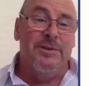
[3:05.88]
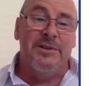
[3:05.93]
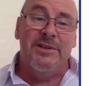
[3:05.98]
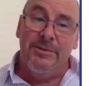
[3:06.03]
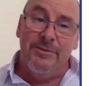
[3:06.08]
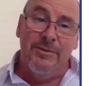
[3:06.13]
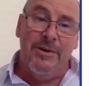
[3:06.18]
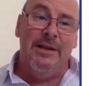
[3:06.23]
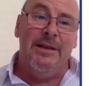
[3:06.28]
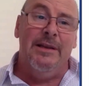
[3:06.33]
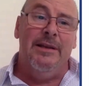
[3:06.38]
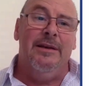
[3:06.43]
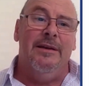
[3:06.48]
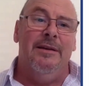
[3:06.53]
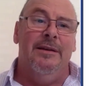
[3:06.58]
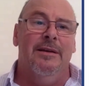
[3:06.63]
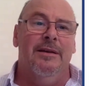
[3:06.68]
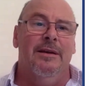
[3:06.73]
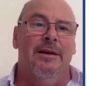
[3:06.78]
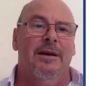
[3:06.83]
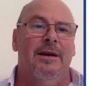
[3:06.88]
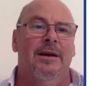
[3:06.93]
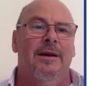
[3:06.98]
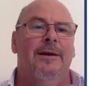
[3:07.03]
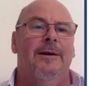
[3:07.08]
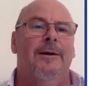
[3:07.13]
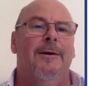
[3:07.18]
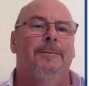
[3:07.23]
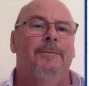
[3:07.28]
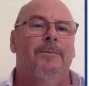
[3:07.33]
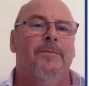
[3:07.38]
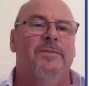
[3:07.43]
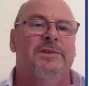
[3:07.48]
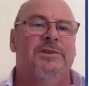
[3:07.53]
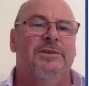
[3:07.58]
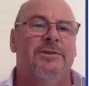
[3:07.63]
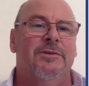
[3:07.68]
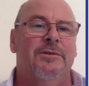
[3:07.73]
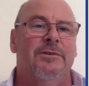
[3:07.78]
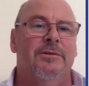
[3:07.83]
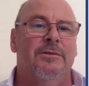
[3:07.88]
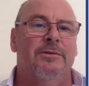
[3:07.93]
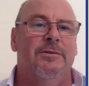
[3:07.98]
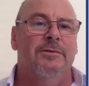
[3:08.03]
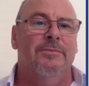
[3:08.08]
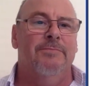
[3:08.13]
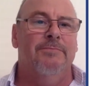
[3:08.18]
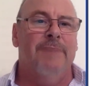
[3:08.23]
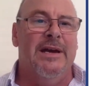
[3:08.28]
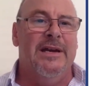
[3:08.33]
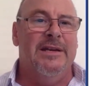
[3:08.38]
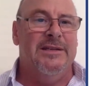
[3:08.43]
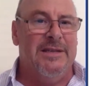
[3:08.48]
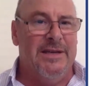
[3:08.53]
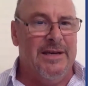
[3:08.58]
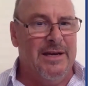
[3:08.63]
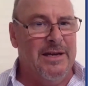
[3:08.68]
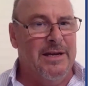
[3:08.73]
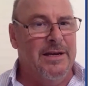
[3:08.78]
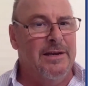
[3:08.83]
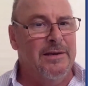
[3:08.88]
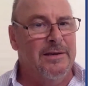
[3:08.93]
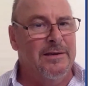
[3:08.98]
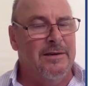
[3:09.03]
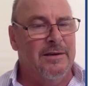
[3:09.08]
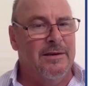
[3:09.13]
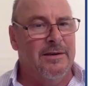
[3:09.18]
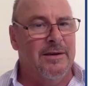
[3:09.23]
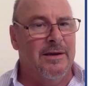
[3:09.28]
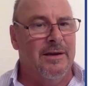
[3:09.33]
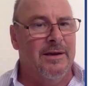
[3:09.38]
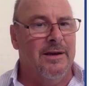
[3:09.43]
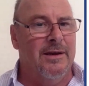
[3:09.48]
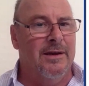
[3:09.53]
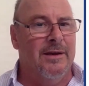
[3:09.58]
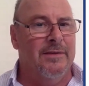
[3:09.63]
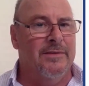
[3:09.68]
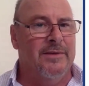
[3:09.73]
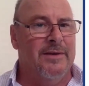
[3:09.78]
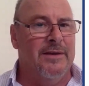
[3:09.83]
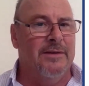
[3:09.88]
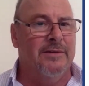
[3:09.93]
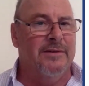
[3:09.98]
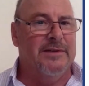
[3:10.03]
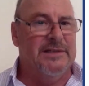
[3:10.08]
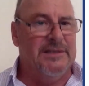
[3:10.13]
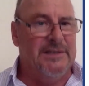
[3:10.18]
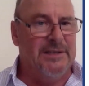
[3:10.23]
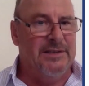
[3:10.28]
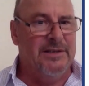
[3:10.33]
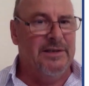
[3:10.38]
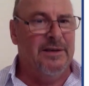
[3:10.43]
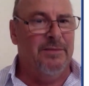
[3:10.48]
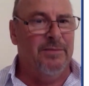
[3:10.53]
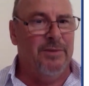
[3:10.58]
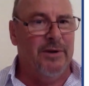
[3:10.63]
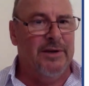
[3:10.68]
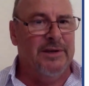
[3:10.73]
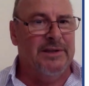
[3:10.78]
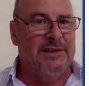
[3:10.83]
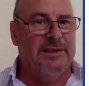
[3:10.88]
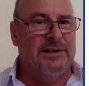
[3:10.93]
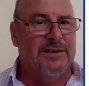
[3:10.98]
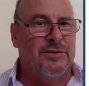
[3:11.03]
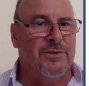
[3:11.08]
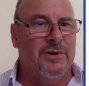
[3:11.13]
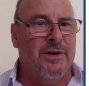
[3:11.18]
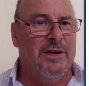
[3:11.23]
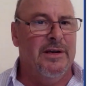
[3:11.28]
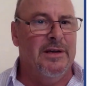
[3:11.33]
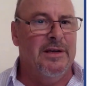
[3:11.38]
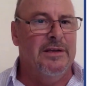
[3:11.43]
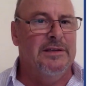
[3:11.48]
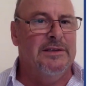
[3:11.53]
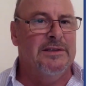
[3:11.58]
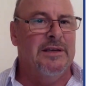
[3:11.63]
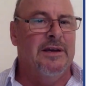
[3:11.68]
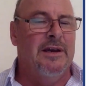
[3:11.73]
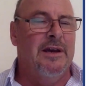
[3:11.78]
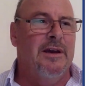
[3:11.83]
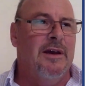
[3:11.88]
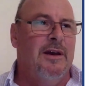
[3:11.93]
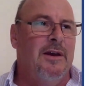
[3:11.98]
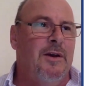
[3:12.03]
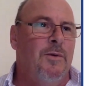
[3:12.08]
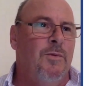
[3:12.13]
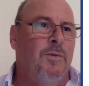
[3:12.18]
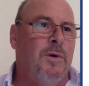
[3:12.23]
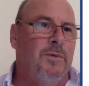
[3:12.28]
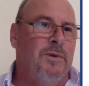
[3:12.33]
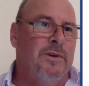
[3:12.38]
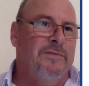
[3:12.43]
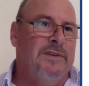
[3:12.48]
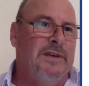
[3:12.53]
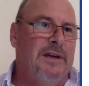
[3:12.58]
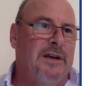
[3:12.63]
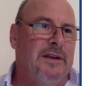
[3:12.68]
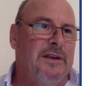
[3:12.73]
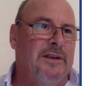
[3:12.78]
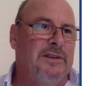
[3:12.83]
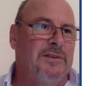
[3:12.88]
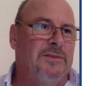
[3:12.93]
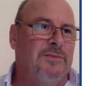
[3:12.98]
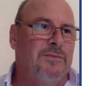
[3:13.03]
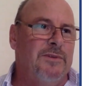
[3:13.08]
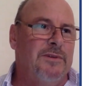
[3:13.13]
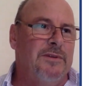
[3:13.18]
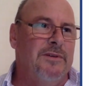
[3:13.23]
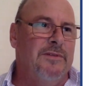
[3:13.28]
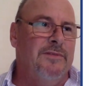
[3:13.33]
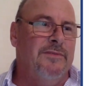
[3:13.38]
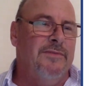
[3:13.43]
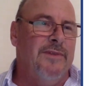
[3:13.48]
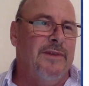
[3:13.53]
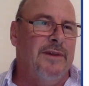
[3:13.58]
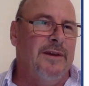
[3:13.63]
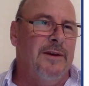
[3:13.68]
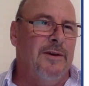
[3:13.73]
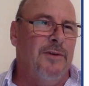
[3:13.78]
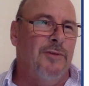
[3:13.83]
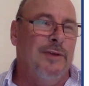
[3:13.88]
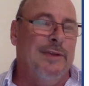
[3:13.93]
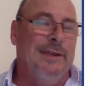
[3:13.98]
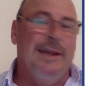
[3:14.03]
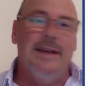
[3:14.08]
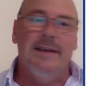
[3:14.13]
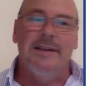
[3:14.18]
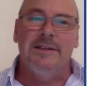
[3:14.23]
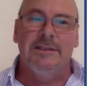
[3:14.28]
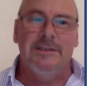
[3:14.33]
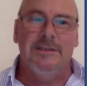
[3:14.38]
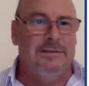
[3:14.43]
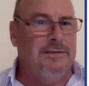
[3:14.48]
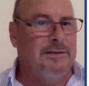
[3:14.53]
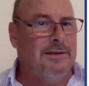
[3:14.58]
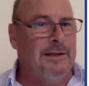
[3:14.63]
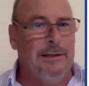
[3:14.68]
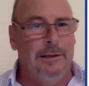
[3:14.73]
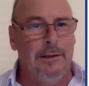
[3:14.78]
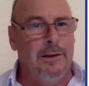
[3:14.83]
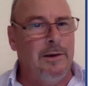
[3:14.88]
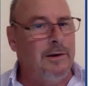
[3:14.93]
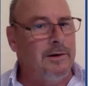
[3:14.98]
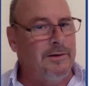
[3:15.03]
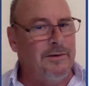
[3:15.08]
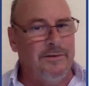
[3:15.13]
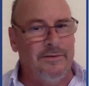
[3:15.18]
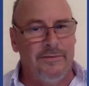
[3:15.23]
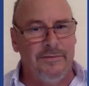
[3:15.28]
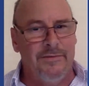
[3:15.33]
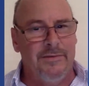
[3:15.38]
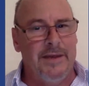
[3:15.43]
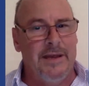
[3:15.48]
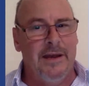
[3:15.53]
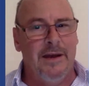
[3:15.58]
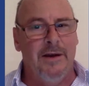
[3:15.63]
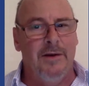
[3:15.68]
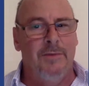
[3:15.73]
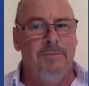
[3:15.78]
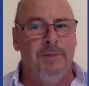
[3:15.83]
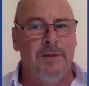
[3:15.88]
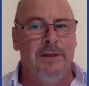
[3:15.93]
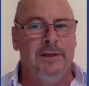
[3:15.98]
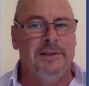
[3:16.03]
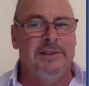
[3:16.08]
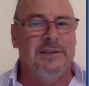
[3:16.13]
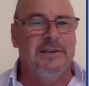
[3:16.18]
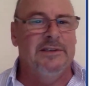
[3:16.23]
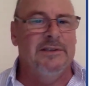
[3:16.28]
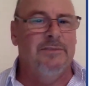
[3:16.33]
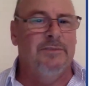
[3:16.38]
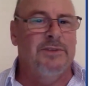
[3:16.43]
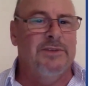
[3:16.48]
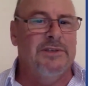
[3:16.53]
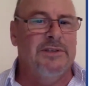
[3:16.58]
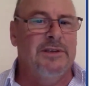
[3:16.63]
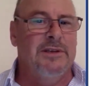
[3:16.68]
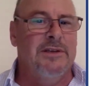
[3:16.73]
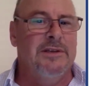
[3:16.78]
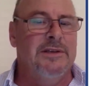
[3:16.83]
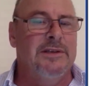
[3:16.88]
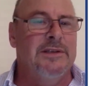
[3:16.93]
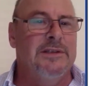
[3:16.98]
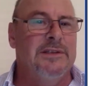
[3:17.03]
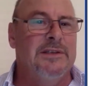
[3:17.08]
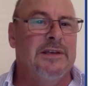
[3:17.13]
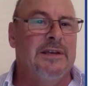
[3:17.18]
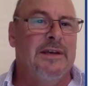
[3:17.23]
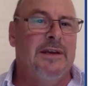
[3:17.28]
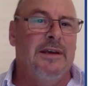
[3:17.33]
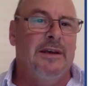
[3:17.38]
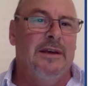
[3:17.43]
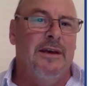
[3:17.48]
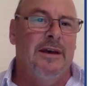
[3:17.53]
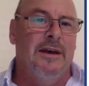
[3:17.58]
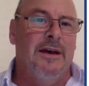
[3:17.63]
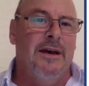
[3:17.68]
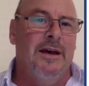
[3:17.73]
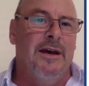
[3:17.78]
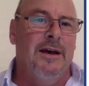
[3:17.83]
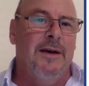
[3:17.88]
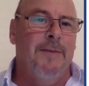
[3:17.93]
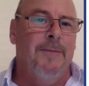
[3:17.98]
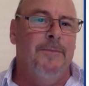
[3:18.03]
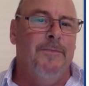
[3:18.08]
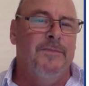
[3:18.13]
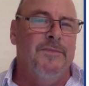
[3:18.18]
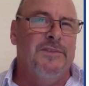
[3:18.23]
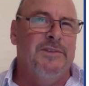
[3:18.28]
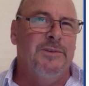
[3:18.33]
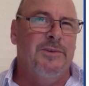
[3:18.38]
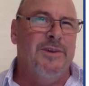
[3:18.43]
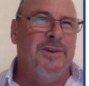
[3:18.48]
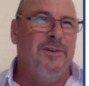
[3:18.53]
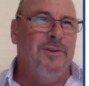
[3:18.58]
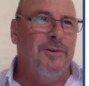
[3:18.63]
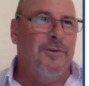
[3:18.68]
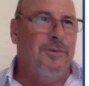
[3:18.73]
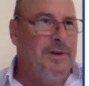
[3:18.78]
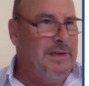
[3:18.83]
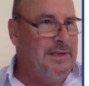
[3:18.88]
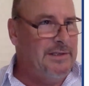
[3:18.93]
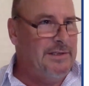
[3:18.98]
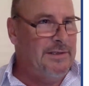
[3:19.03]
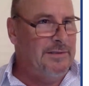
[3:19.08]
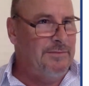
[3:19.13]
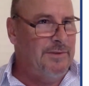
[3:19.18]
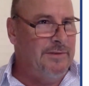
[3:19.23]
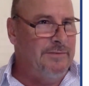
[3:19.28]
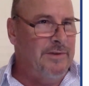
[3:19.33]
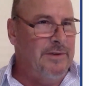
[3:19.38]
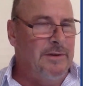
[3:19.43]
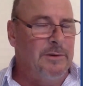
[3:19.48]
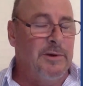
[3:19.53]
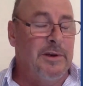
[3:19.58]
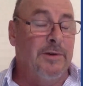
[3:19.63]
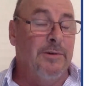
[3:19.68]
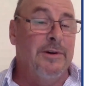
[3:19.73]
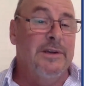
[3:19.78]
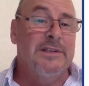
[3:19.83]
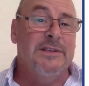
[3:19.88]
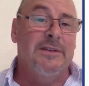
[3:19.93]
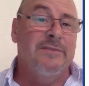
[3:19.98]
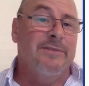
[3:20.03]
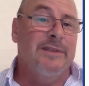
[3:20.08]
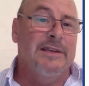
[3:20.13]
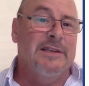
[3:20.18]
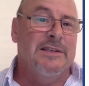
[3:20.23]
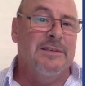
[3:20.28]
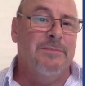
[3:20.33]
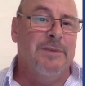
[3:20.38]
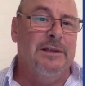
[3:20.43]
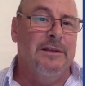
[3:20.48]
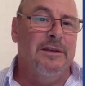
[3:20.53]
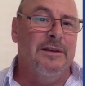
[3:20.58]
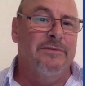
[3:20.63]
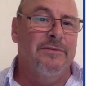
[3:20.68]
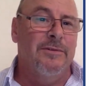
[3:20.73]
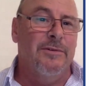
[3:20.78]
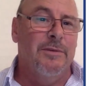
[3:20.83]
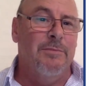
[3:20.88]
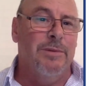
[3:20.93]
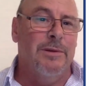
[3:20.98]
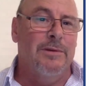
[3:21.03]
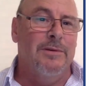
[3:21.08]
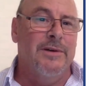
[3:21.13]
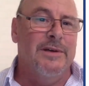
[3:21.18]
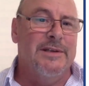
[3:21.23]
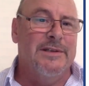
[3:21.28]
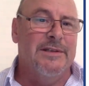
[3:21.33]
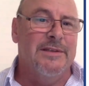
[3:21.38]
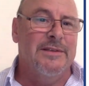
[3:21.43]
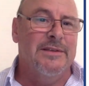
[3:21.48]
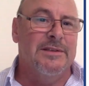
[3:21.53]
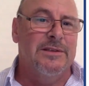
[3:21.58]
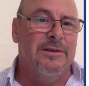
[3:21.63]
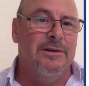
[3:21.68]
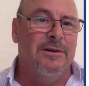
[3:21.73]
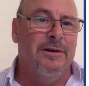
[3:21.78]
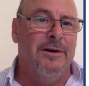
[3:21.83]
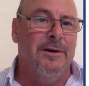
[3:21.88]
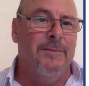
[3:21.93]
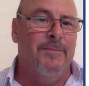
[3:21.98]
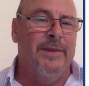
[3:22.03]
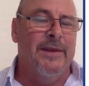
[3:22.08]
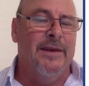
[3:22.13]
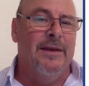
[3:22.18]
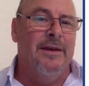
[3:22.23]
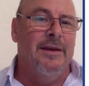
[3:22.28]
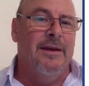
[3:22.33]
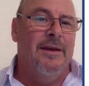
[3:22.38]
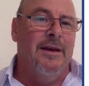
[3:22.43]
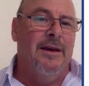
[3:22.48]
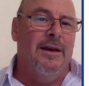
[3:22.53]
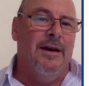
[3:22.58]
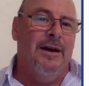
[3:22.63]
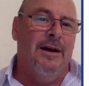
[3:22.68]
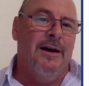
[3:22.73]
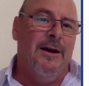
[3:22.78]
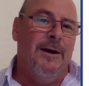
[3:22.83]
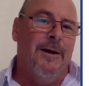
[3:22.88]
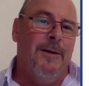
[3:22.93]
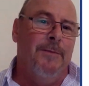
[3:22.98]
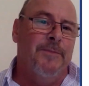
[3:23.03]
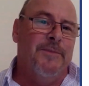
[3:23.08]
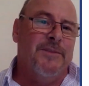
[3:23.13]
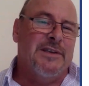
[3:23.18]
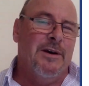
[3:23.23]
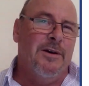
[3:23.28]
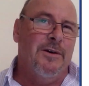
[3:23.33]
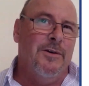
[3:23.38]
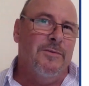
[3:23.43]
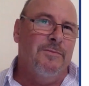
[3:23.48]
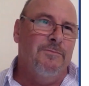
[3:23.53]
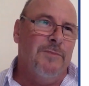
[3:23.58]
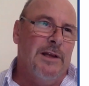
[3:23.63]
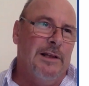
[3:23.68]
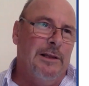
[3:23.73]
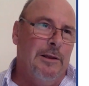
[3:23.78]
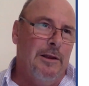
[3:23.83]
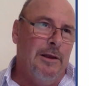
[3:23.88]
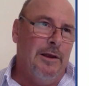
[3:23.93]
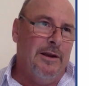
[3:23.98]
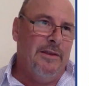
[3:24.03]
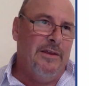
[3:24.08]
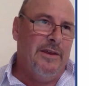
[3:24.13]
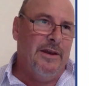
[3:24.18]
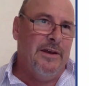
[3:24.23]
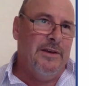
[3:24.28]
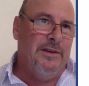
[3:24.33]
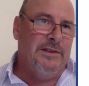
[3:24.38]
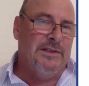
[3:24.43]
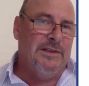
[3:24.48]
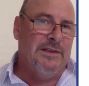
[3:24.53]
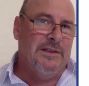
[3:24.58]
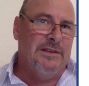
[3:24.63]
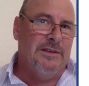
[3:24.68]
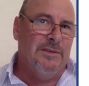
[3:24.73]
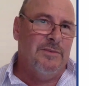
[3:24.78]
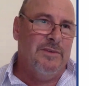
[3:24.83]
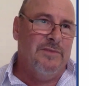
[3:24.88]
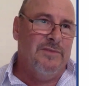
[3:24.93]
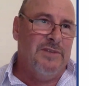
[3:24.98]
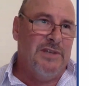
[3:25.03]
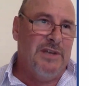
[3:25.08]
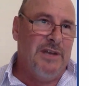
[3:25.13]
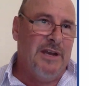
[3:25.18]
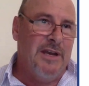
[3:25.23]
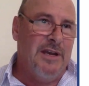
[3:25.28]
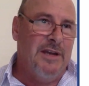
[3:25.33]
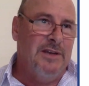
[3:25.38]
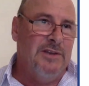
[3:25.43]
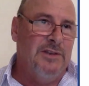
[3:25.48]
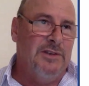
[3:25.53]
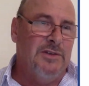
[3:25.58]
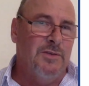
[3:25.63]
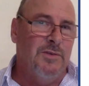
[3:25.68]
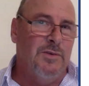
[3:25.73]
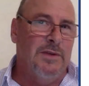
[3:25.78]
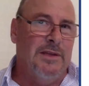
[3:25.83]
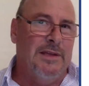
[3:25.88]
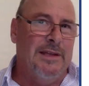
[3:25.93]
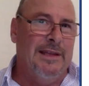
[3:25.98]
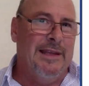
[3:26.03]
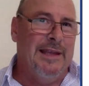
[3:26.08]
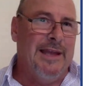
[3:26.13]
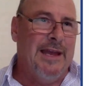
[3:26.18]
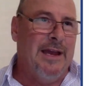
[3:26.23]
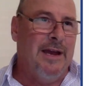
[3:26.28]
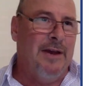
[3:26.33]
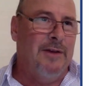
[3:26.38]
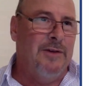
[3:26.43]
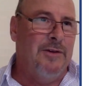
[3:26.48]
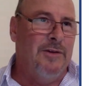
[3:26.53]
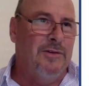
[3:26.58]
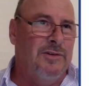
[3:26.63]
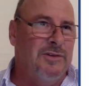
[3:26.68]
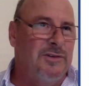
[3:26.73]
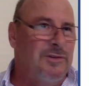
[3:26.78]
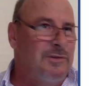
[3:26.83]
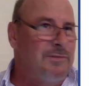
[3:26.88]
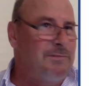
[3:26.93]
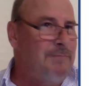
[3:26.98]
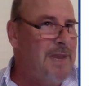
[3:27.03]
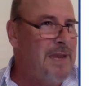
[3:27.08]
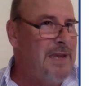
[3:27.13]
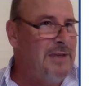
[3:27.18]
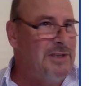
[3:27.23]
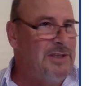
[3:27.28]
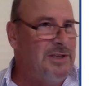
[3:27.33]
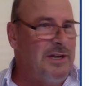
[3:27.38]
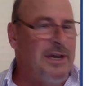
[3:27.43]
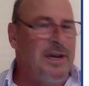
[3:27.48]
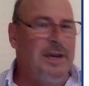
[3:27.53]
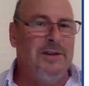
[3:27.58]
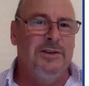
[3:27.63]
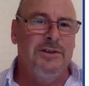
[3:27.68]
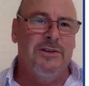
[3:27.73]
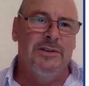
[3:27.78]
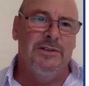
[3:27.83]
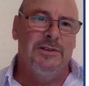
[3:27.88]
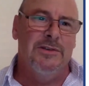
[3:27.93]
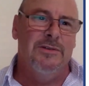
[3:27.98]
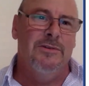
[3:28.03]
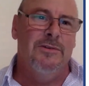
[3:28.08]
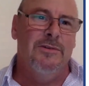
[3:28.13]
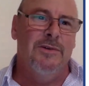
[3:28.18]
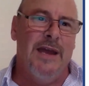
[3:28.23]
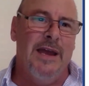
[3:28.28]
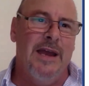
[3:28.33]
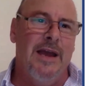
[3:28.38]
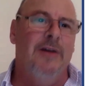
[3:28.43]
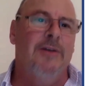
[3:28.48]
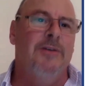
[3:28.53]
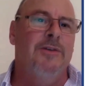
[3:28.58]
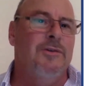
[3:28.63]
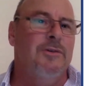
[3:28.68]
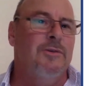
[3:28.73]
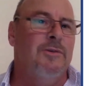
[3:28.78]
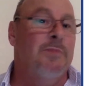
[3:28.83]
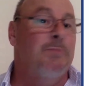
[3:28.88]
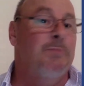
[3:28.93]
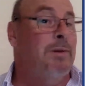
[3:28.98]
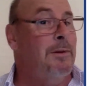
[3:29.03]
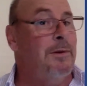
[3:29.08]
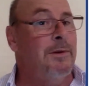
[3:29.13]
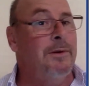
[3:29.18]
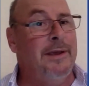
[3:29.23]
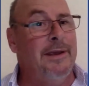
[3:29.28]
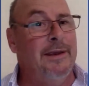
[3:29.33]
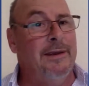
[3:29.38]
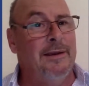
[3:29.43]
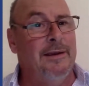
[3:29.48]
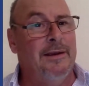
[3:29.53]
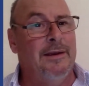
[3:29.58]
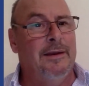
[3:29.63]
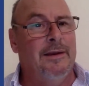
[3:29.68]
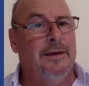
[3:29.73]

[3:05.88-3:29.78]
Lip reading: who are struggling to maintain their existing apprentices and trainees, what we've done is we've relaxed a lot of our policies and procedures with a view to increasing flexibility for employers at this time. So a lot of those things that we've changed will allow you to make changes to how you employ